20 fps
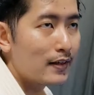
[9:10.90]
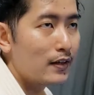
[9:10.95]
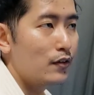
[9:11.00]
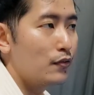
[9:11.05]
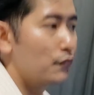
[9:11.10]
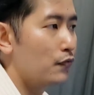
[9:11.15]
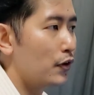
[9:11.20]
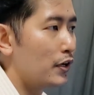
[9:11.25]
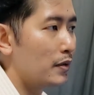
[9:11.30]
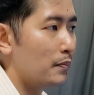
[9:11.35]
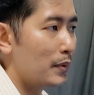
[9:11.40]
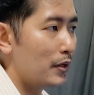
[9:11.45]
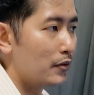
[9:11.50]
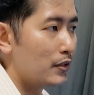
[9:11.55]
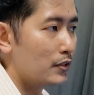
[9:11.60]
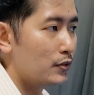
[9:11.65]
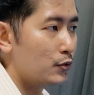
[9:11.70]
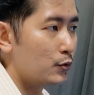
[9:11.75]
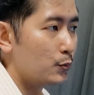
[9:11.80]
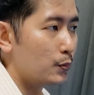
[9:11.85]
I think for the
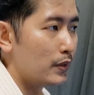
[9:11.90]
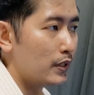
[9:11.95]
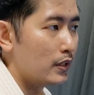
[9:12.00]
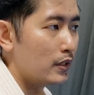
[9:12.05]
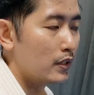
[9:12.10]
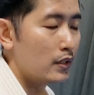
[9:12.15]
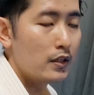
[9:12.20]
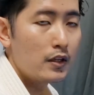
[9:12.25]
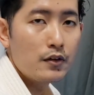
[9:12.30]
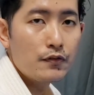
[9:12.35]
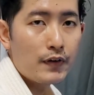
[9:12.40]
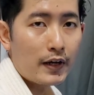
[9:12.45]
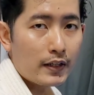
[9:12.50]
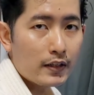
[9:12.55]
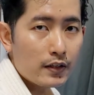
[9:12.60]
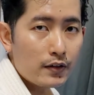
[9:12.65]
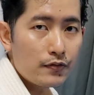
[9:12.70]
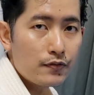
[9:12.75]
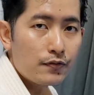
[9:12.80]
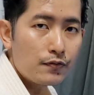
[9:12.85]
mirror to be
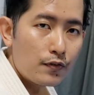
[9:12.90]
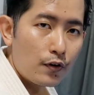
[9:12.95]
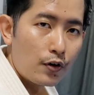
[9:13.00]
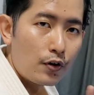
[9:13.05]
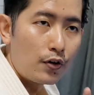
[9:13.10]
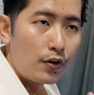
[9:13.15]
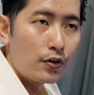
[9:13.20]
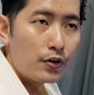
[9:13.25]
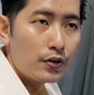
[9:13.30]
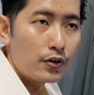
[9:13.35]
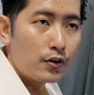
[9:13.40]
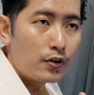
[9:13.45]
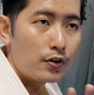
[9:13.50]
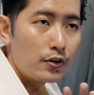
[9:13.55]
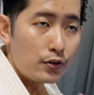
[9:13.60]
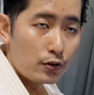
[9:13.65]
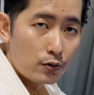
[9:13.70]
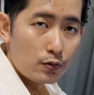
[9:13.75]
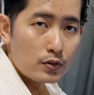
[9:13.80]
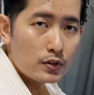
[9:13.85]
effective for
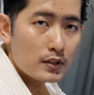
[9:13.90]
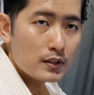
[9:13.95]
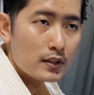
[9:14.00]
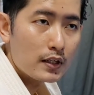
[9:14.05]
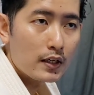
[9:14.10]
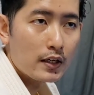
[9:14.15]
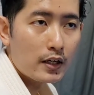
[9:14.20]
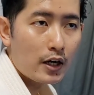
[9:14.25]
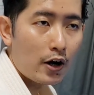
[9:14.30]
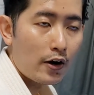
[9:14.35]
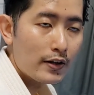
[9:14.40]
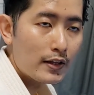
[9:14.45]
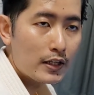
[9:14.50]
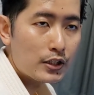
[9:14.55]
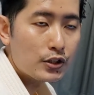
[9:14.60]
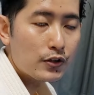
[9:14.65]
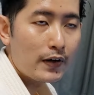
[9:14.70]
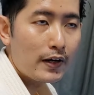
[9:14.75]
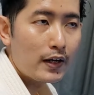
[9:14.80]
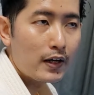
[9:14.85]
your use in karate